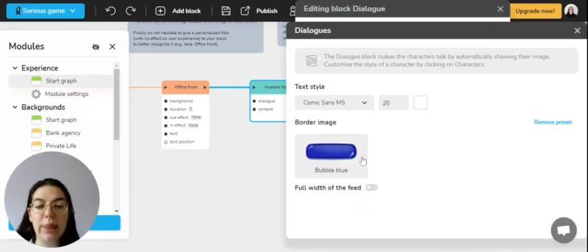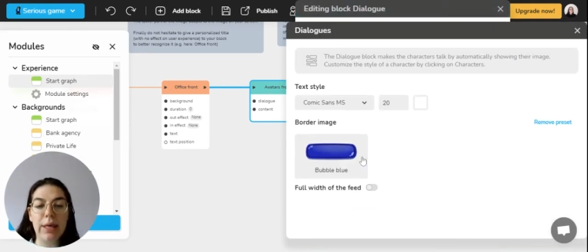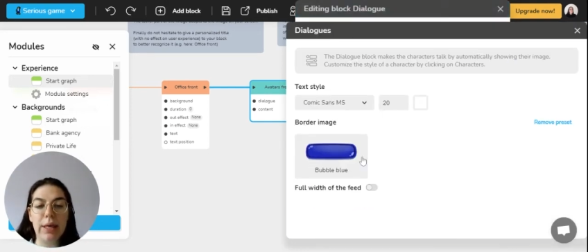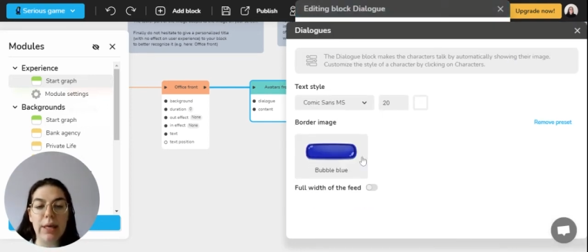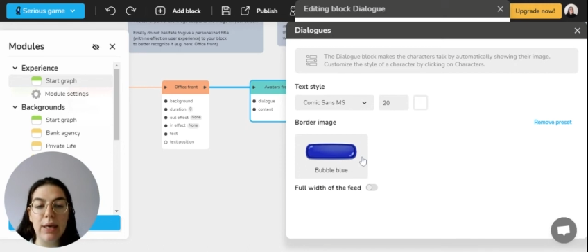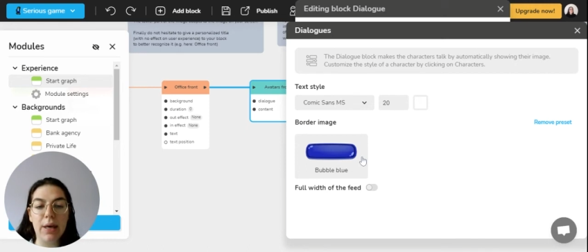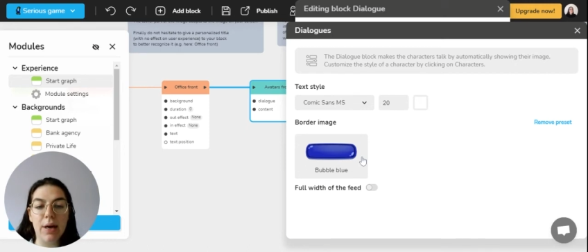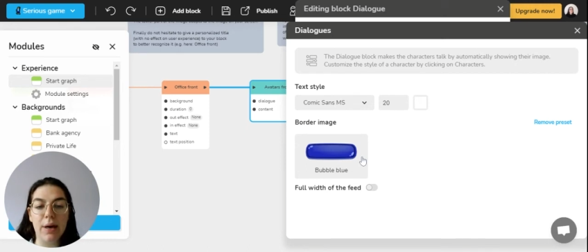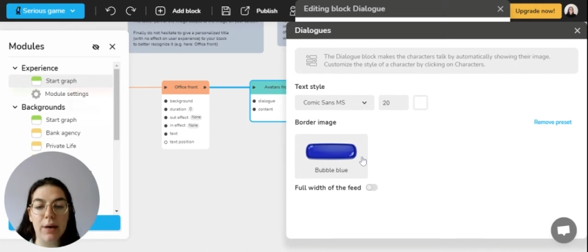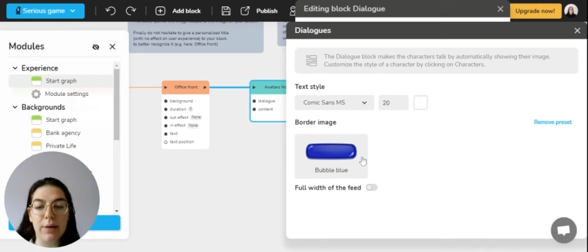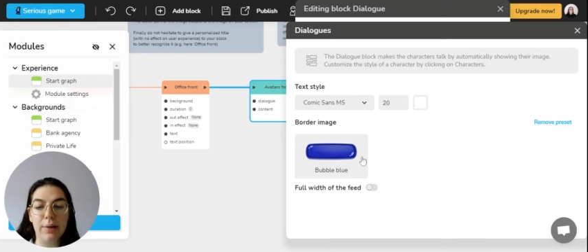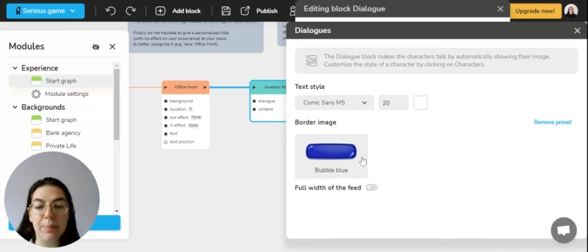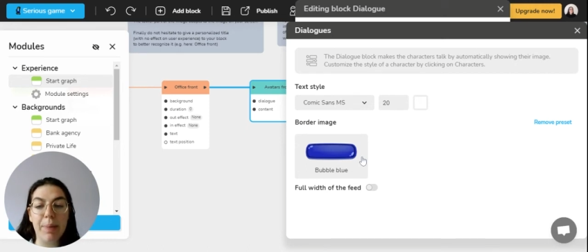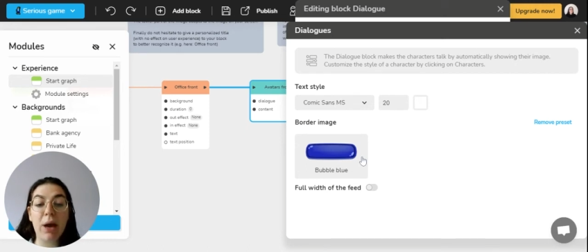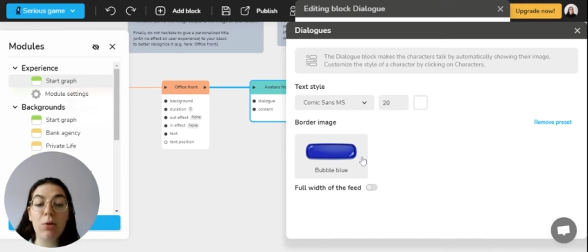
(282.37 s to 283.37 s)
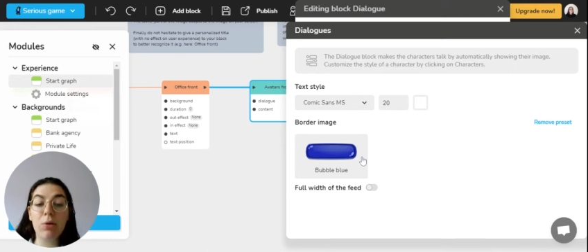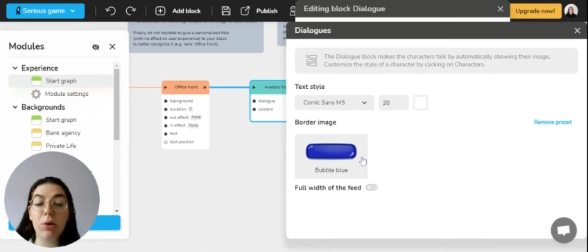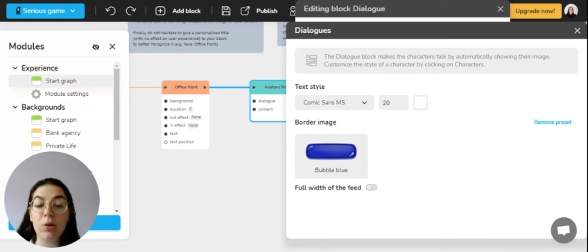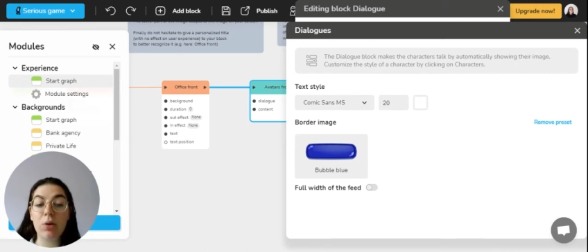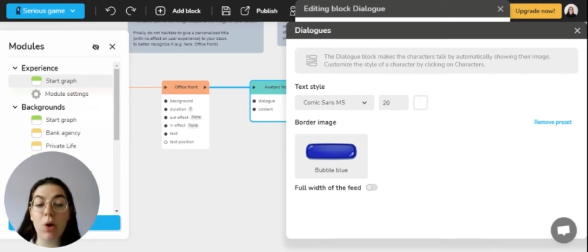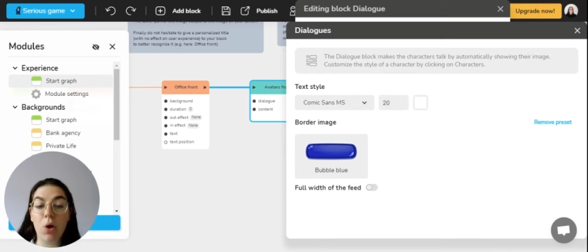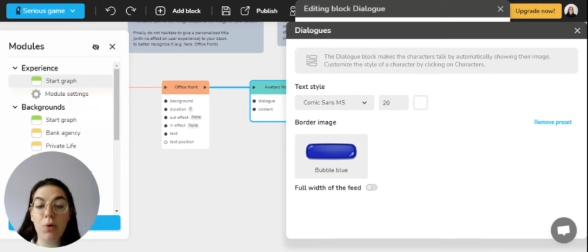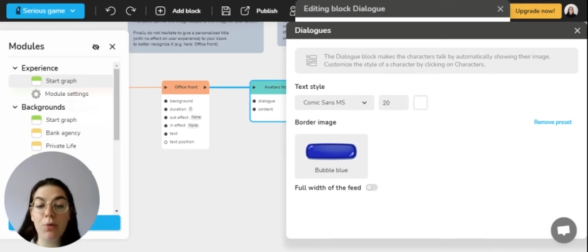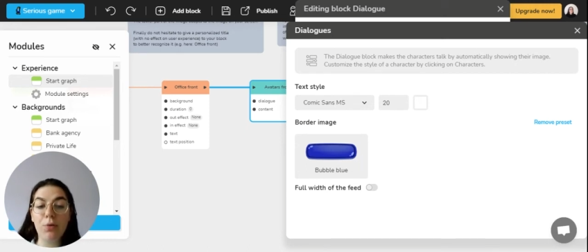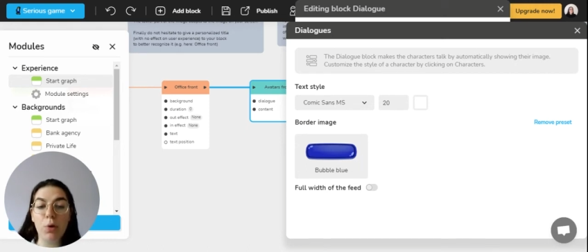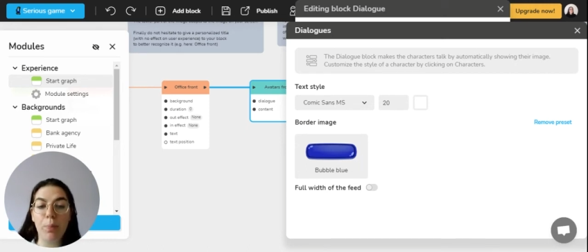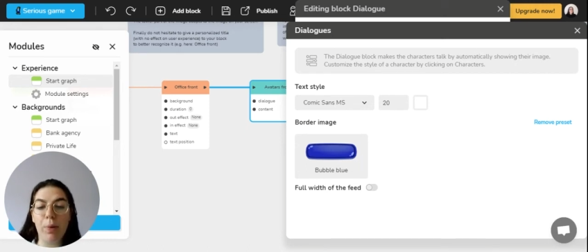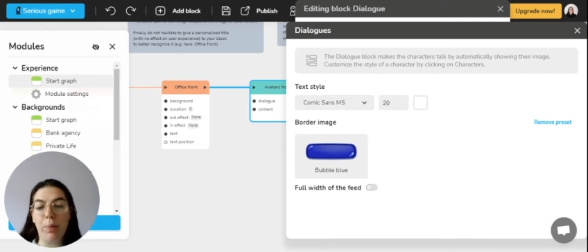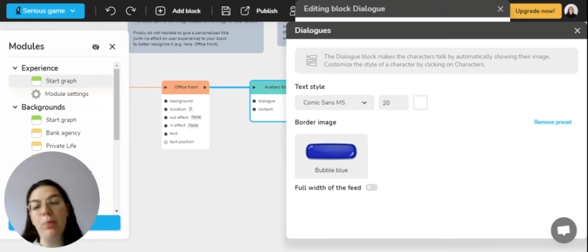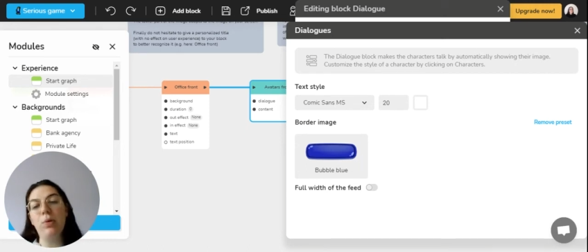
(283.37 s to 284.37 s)
the uh, background of
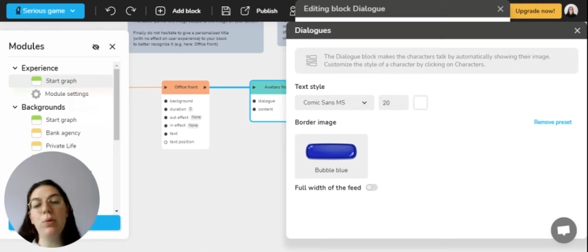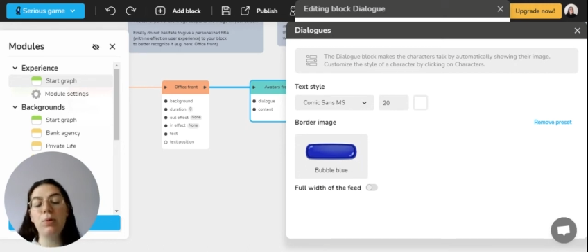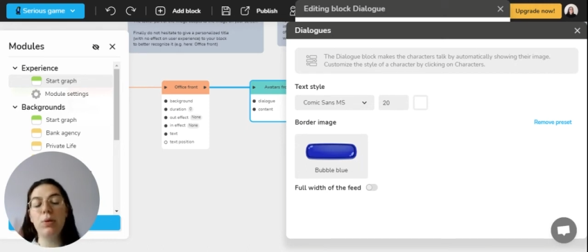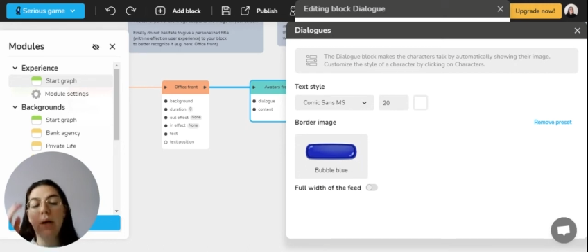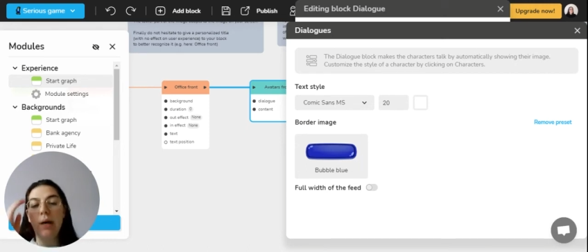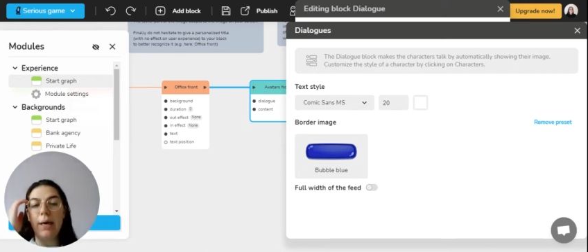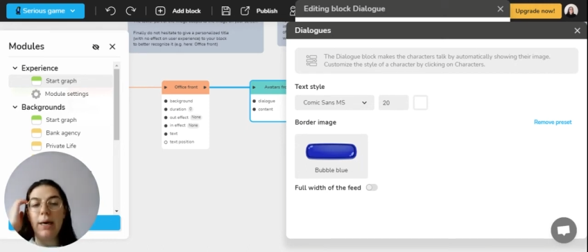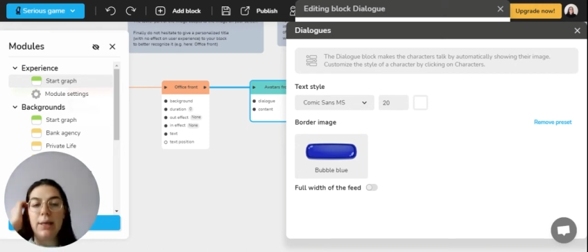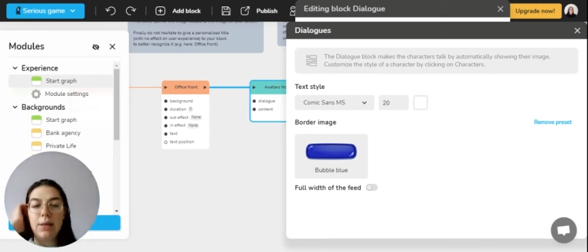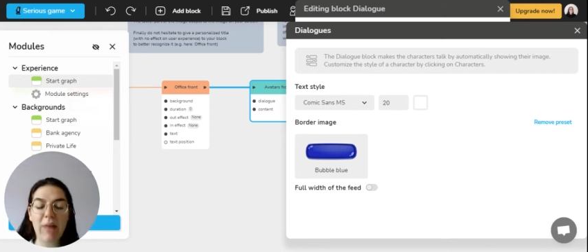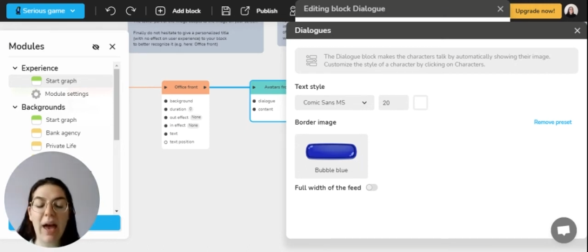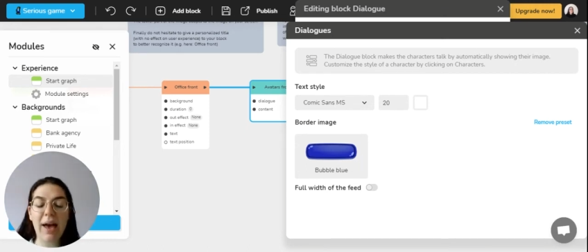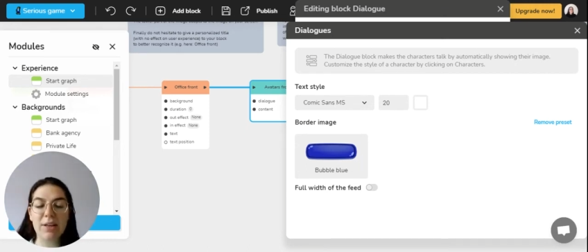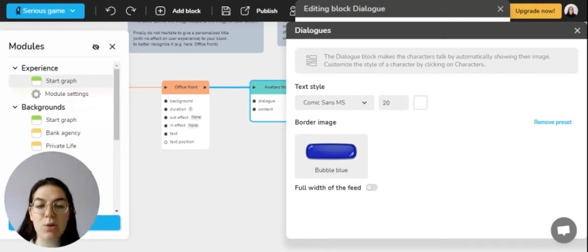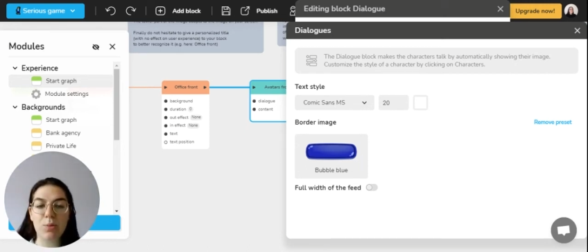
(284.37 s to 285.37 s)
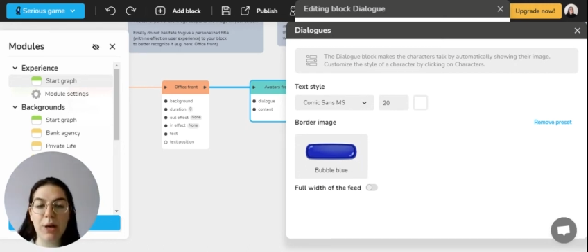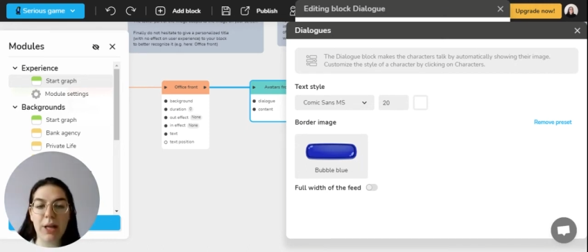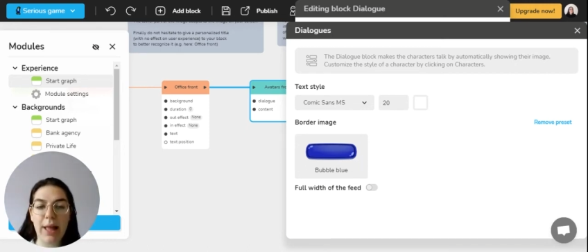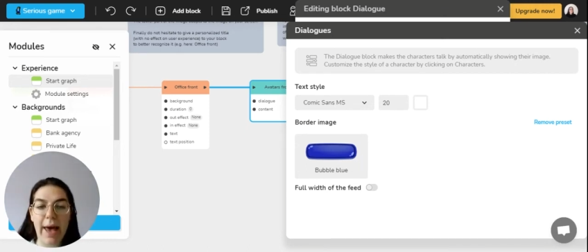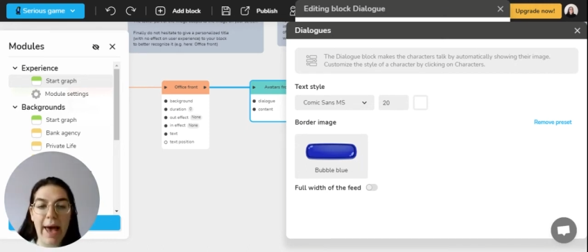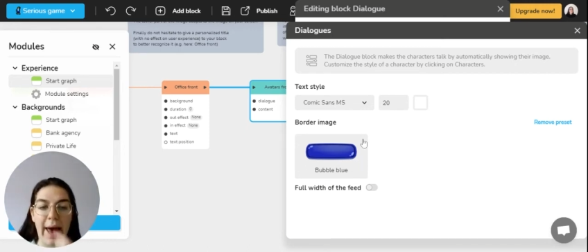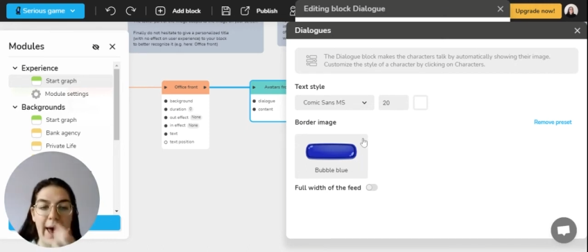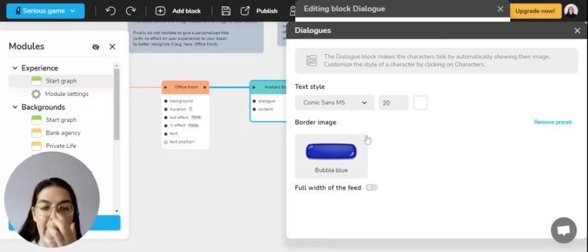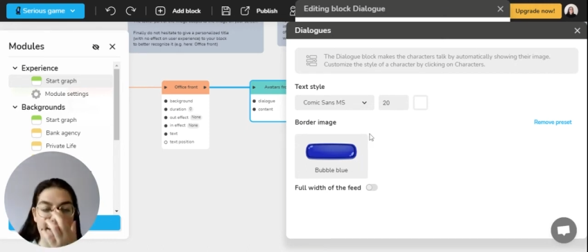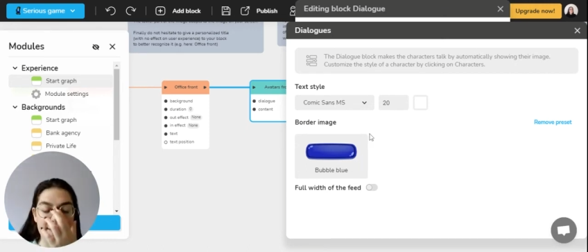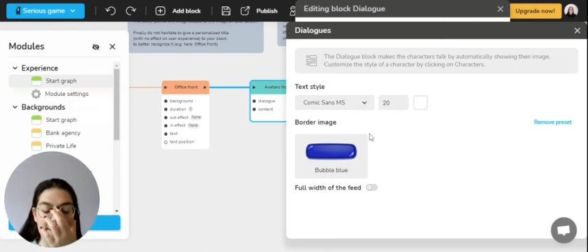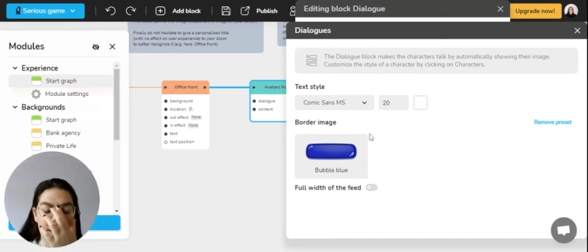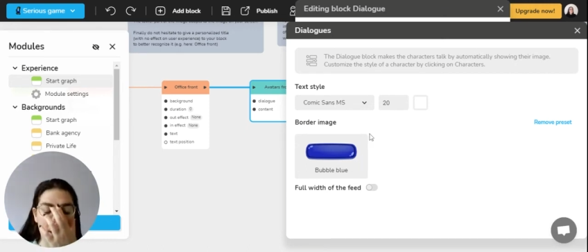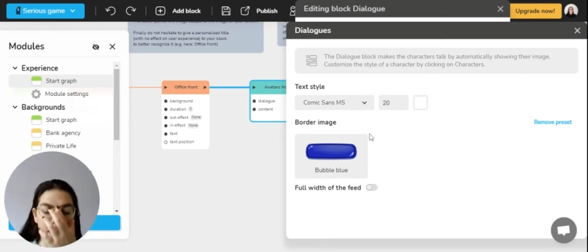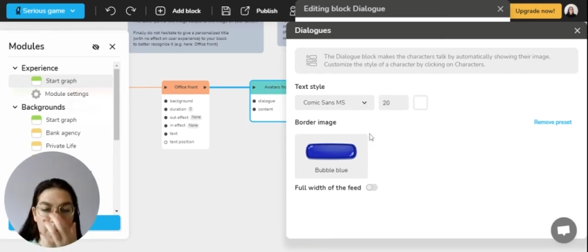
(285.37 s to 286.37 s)
your bubble and as well
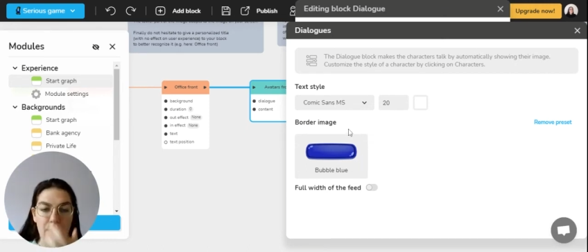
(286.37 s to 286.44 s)
as